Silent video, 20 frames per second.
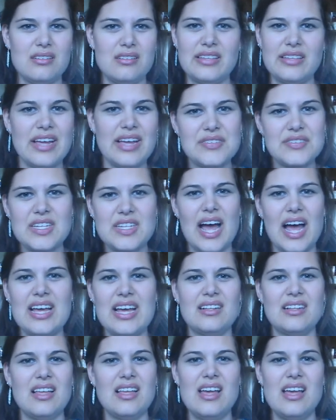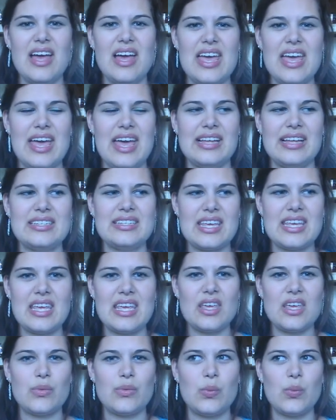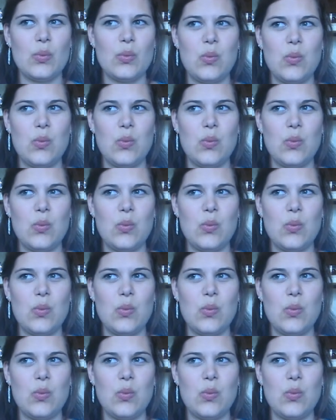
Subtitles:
lifestyle, and he